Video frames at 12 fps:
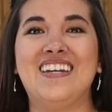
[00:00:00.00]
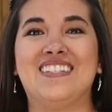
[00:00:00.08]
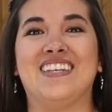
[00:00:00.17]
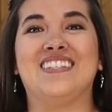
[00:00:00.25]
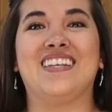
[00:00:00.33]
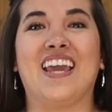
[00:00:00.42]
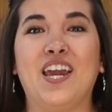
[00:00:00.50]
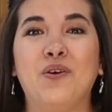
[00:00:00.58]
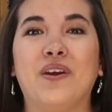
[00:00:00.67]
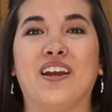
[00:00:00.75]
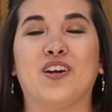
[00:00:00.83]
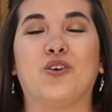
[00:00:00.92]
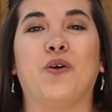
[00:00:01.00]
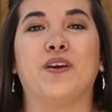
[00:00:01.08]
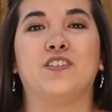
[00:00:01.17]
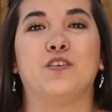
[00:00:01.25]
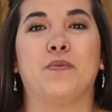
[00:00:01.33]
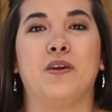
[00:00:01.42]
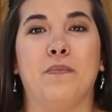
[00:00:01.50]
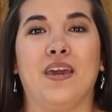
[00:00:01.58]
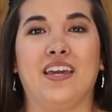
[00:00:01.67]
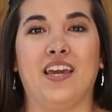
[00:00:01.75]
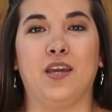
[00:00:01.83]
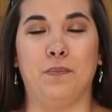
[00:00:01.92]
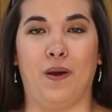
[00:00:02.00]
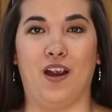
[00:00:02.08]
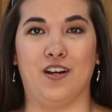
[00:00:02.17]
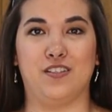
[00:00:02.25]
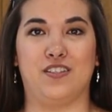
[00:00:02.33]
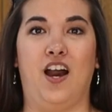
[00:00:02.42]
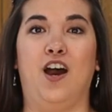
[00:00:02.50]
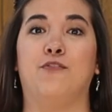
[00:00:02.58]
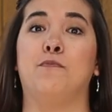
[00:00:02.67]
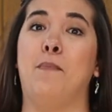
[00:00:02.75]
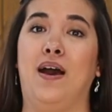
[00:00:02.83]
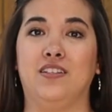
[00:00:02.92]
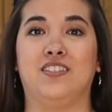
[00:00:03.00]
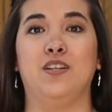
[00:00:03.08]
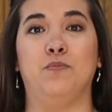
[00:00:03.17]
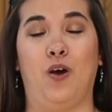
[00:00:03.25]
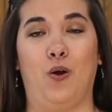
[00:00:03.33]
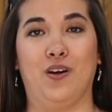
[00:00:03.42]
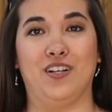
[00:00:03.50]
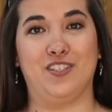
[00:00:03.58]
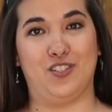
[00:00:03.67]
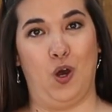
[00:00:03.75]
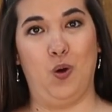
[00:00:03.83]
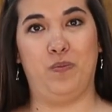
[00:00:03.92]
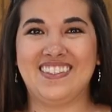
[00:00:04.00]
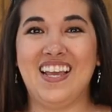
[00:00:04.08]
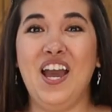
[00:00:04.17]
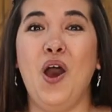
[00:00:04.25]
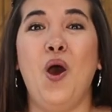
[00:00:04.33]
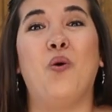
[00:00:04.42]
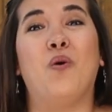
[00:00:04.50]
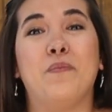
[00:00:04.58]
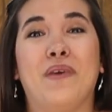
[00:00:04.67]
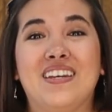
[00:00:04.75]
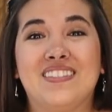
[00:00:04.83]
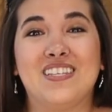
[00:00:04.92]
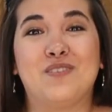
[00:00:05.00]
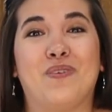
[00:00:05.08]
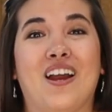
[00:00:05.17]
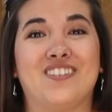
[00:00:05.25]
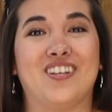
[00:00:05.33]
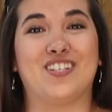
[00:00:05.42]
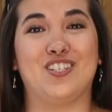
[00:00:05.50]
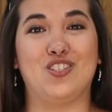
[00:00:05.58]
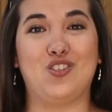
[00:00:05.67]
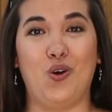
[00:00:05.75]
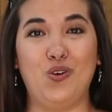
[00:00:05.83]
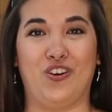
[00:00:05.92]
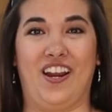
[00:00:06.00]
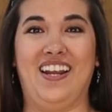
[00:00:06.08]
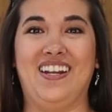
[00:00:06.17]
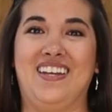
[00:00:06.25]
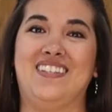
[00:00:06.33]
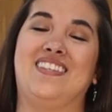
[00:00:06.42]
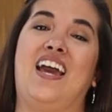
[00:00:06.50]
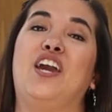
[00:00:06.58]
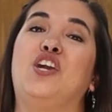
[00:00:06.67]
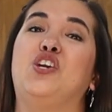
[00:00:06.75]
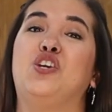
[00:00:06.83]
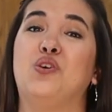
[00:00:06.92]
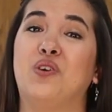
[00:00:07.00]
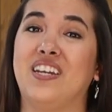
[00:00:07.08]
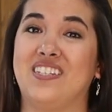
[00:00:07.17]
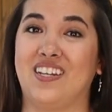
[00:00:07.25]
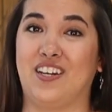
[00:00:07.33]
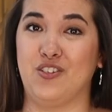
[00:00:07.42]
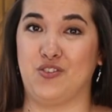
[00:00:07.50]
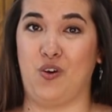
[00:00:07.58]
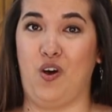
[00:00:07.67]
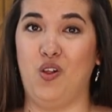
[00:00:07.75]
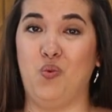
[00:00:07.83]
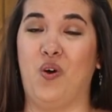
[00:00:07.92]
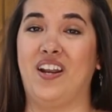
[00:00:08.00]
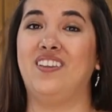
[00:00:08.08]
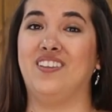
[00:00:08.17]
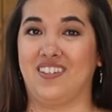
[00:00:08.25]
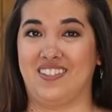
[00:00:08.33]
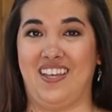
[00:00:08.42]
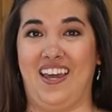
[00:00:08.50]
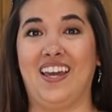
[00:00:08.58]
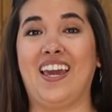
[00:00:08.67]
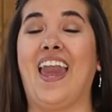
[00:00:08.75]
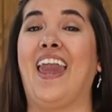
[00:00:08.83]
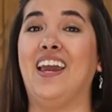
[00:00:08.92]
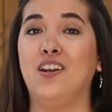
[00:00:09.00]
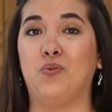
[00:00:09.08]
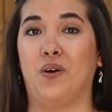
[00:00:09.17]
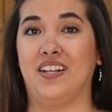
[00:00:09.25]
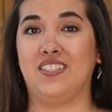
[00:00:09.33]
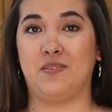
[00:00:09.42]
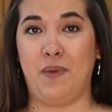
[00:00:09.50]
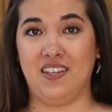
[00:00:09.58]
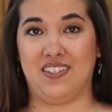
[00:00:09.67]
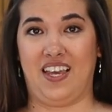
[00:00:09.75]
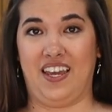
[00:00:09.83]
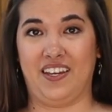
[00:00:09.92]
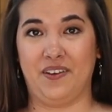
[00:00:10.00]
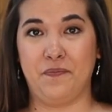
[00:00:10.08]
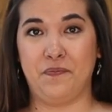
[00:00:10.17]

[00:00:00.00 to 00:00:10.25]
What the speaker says: Today we are going to be making bars of melt and pour soap. What makes this project so great is that you get to control what it looks like and what it smells like.